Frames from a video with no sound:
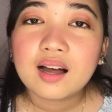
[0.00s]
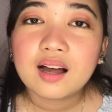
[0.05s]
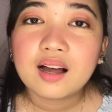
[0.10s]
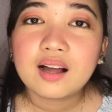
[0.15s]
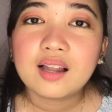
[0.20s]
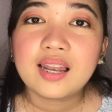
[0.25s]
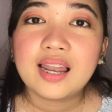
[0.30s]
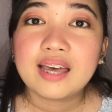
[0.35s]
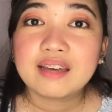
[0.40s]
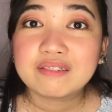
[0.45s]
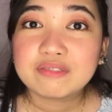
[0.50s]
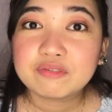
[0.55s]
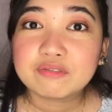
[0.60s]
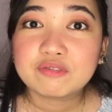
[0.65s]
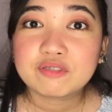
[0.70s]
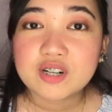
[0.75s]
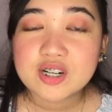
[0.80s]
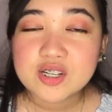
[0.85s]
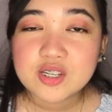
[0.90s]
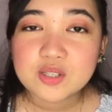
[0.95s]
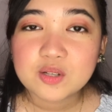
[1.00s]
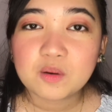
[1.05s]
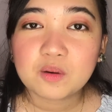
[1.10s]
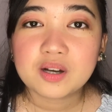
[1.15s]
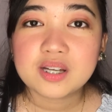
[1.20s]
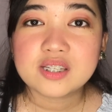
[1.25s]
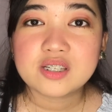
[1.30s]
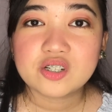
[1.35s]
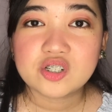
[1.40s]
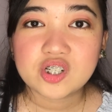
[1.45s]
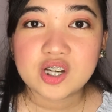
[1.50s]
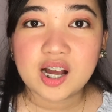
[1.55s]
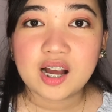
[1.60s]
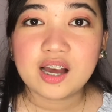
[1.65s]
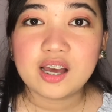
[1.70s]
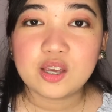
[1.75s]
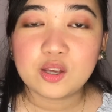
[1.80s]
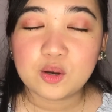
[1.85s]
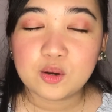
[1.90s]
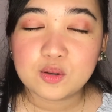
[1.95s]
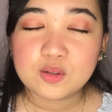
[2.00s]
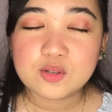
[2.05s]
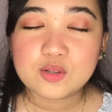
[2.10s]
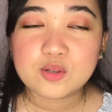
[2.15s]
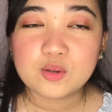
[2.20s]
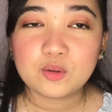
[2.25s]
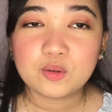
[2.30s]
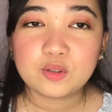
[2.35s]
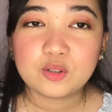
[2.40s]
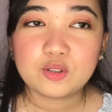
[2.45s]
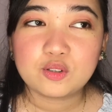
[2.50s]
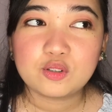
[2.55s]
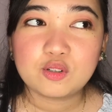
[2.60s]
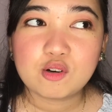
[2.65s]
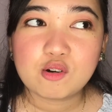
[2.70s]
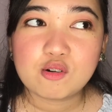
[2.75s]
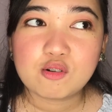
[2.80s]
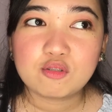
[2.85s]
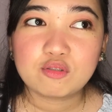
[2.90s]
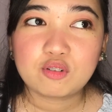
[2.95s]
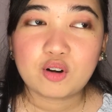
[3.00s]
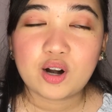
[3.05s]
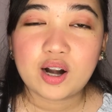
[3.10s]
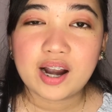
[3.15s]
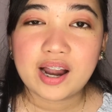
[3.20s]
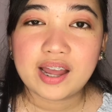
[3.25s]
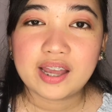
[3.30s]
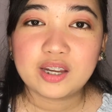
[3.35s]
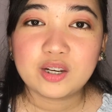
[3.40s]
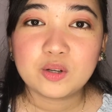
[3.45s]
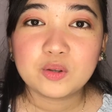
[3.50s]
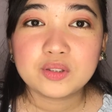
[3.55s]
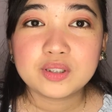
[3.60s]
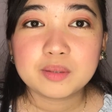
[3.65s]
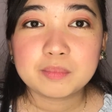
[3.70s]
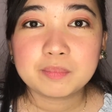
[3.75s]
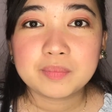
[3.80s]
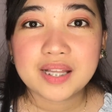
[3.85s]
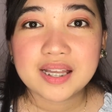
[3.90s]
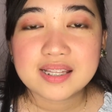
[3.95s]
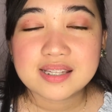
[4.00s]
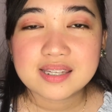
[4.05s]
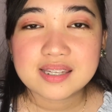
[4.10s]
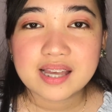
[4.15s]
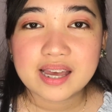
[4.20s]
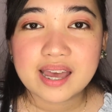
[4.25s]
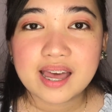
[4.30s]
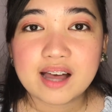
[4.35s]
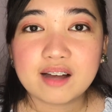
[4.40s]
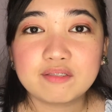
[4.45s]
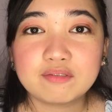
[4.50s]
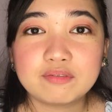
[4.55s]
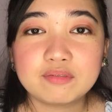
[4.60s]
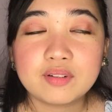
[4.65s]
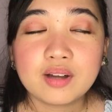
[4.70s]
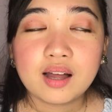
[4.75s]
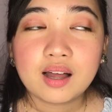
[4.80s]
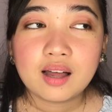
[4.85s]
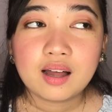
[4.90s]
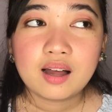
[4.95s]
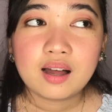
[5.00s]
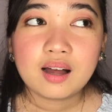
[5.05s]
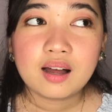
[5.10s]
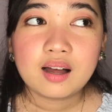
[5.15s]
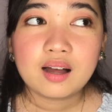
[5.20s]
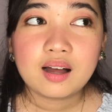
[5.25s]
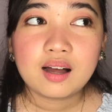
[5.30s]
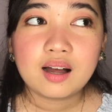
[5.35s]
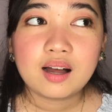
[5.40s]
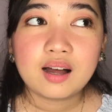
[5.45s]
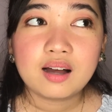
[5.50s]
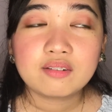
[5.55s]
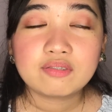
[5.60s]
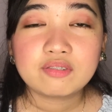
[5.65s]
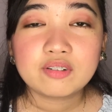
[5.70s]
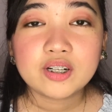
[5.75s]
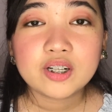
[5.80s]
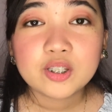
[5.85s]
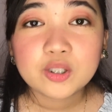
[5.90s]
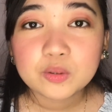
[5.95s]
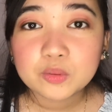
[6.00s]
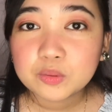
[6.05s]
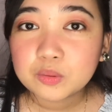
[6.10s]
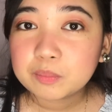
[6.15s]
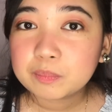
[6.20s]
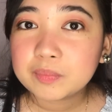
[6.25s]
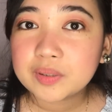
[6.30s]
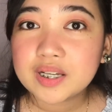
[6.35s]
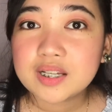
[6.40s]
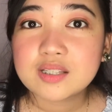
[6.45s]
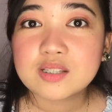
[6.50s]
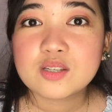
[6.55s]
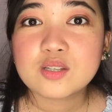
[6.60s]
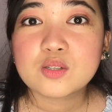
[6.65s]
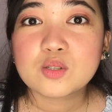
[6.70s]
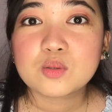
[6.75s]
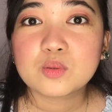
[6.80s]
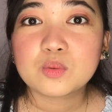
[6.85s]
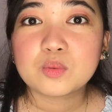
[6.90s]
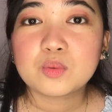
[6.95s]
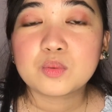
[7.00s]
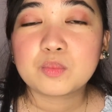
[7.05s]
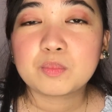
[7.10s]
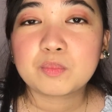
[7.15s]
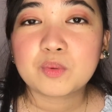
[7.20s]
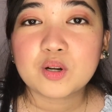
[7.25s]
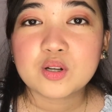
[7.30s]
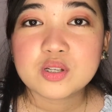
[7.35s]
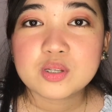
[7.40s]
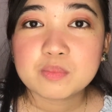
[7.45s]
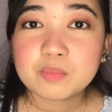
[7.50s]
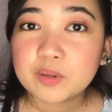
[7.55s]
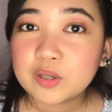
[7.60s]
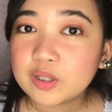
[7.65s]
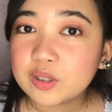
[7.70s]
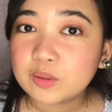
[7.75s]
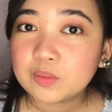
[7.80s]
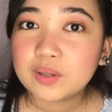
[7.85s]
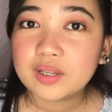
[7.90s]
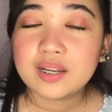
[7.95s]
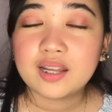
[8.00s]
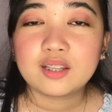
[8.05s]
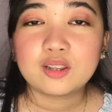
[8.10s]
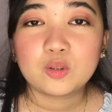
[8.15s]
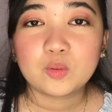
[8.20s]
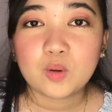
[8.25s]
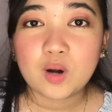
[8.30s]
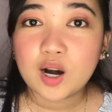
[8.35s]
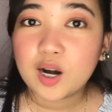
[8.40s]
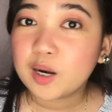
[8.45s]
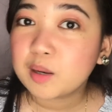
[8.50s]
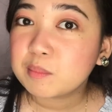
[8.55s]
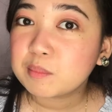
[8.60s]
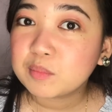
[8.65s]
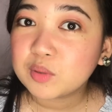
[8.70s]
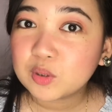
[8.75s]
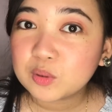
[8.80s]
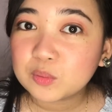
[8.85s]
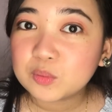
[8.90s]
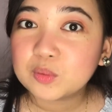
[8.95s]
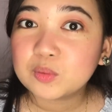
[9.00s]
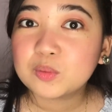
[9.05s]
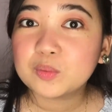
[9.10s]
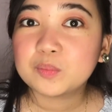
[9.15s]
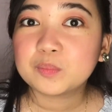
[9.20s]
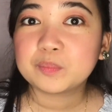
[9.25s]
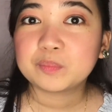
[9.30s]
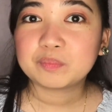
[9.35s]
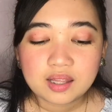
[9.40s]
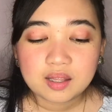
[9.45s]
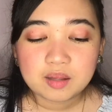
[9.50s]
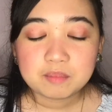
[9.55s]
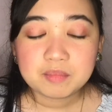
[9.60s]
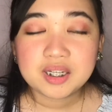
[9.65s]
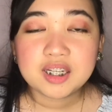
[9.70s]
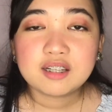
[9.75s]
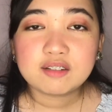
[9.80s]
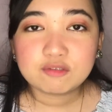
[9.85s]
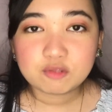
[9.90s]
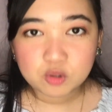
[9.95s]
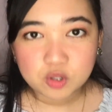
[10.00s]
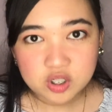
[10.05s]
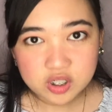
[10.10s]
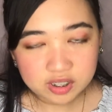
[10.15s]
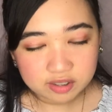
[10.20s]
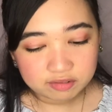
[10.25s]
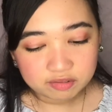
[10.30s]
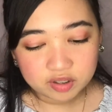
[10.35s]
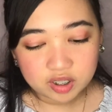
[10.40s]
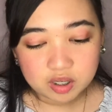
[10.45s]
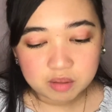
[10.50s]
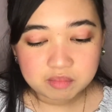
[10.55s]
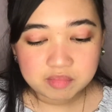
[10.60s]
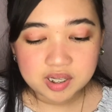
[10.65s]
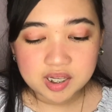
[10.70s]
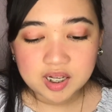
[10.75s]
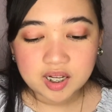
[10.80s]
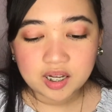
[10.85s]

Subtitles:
Life verse ko kasi siya ngayon. So, yun yung, for I know the plans I have for you. Plans to prosper you and not to harm you. Meaningful siya for me.